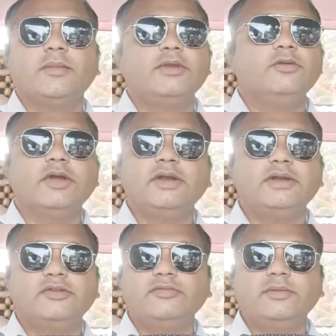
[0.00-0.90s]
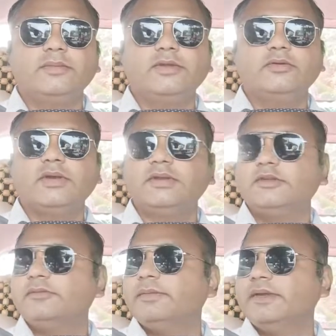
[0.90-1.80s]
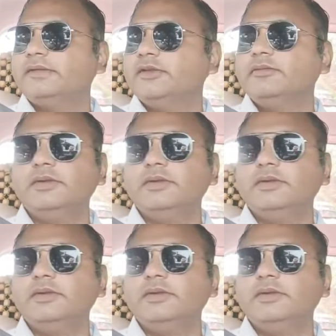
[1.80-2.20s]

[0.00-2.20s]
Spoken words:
I mean, you can touch with me. You can just message